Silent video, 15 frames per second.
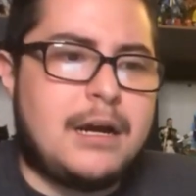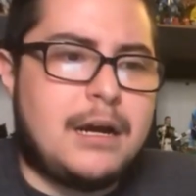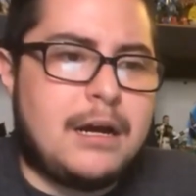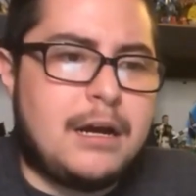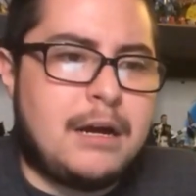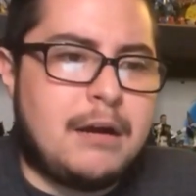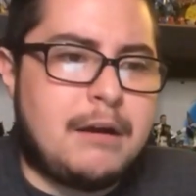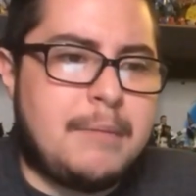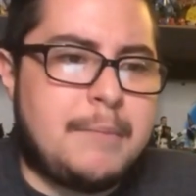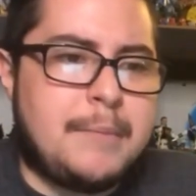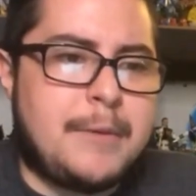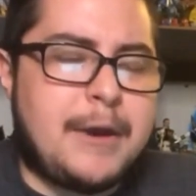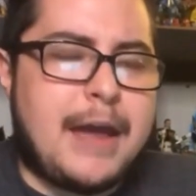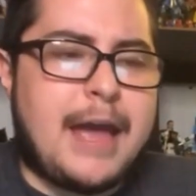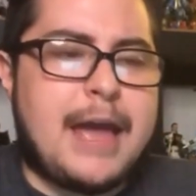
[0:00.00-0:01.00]

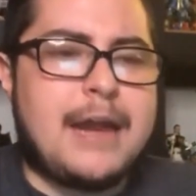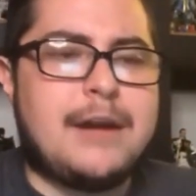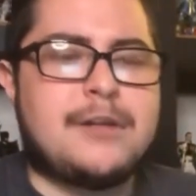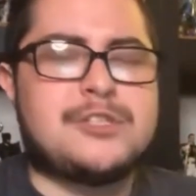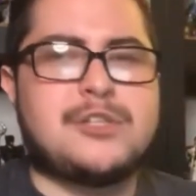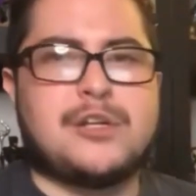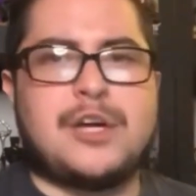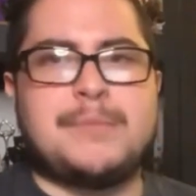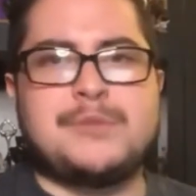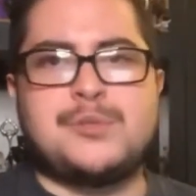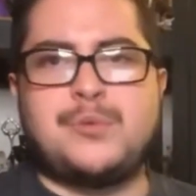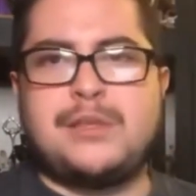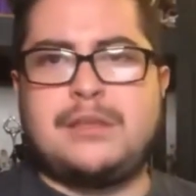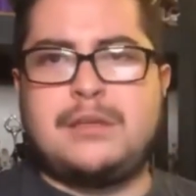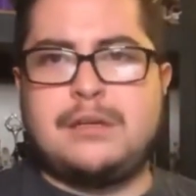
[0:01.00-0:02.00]
and it also
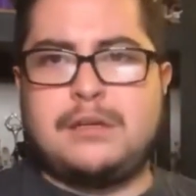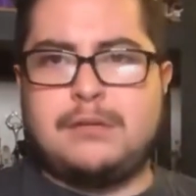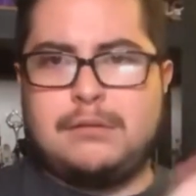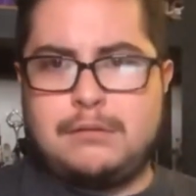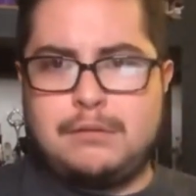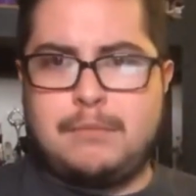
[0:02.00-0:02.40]
comes with the